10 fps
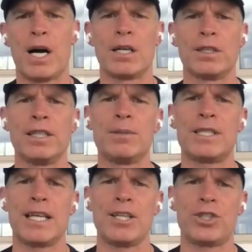our
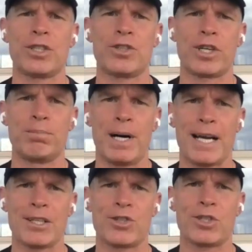limitations our
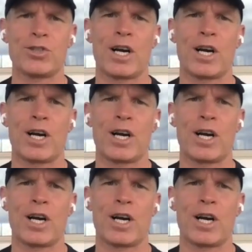biases